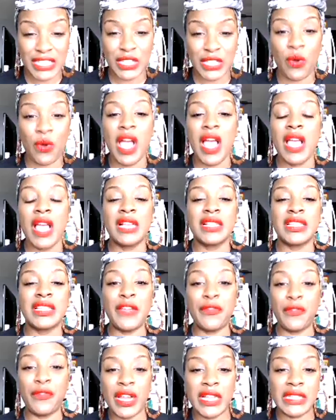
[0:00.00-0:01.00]
So
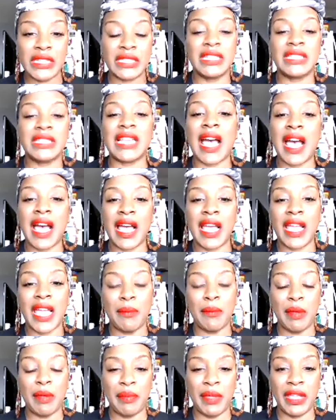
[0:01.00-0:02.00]
take, for instance, I
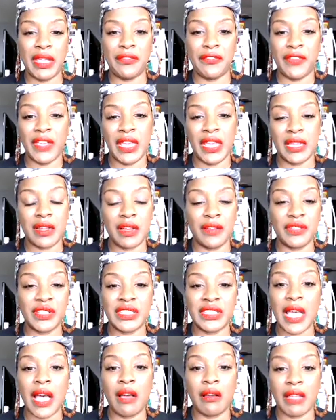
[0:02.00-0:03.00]
am a big fan of
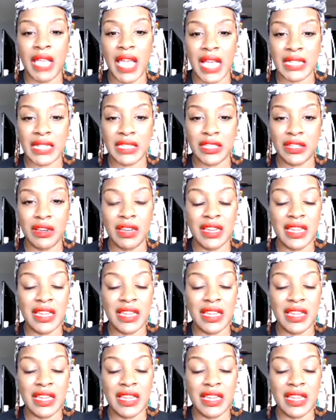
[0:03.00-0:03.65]
Stylecaster.